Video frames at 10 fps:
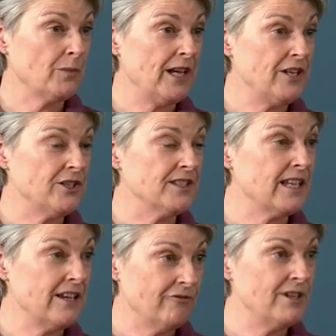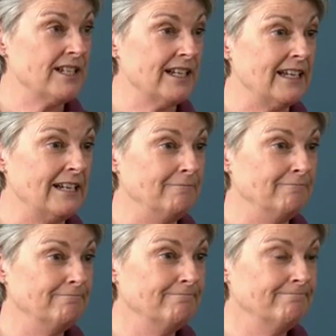as per key point
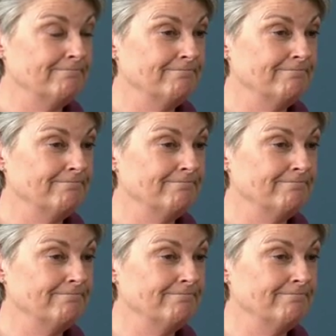ten.